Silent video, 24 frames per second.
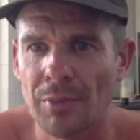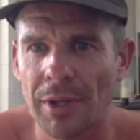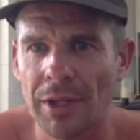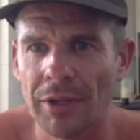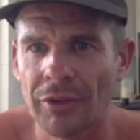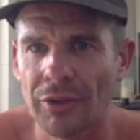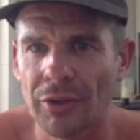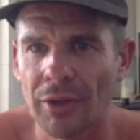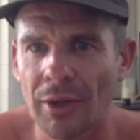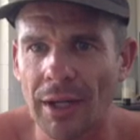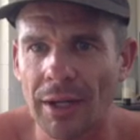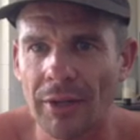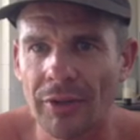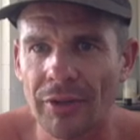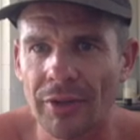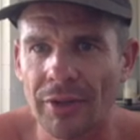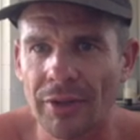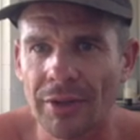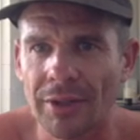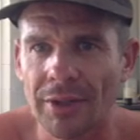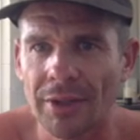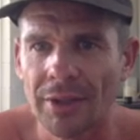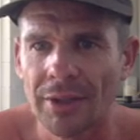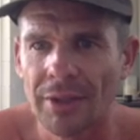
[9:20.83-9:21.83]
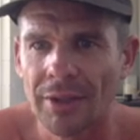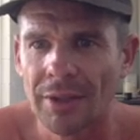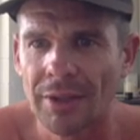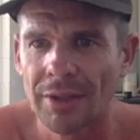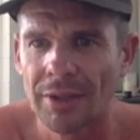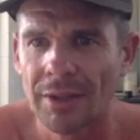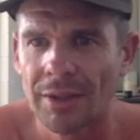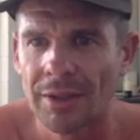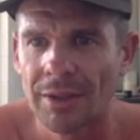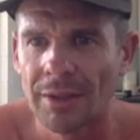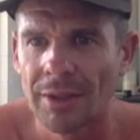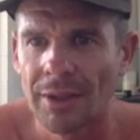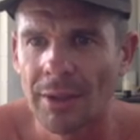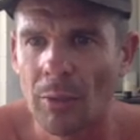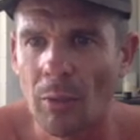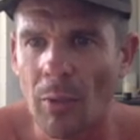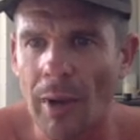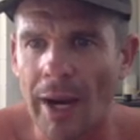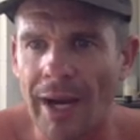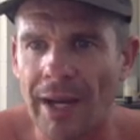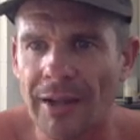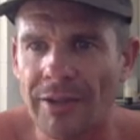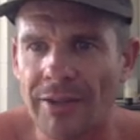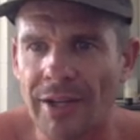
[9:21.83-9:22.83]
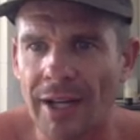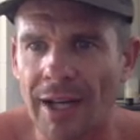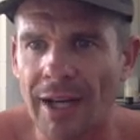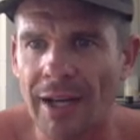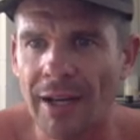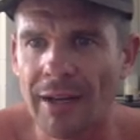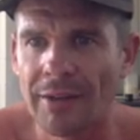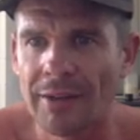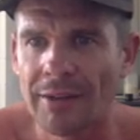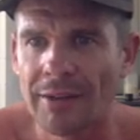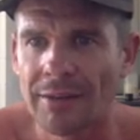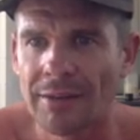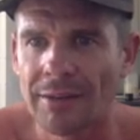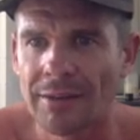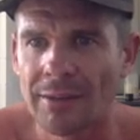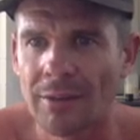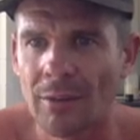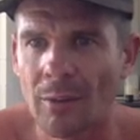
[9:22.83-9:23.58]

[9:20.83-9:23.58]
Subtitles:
but these guys are weighed down.